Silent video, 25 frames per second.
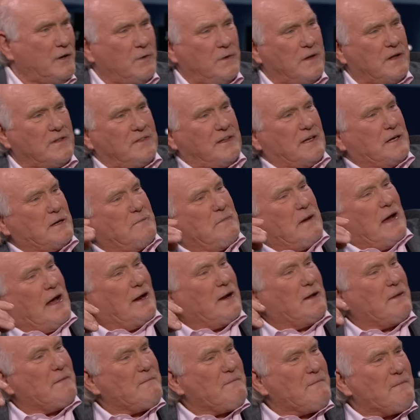know anything about
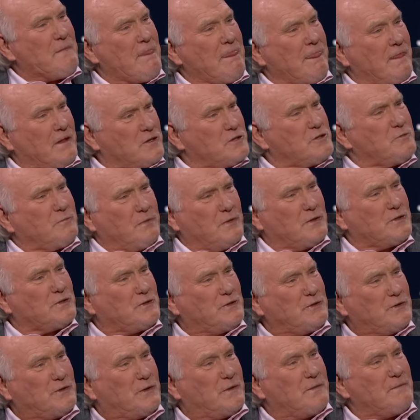How it. How great is that? That's pretty
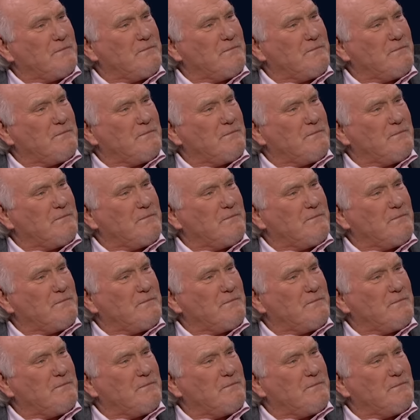cool.